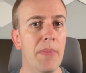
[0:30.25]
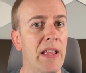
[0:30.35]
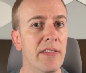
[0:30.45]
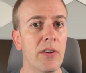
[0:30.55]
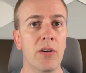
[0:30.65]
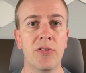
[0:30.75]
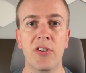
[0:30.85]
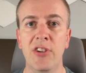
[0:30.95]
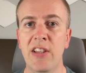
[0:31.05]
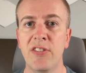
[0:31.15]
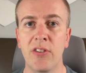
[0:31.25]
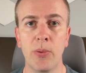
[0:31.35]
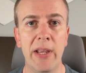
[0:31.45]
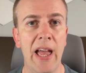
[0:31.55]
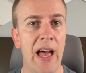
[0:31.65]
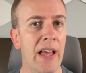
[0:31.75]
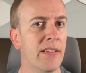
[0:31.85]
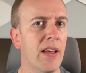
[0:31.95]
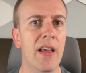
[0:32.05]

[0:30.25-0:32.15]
based on suggestions we had,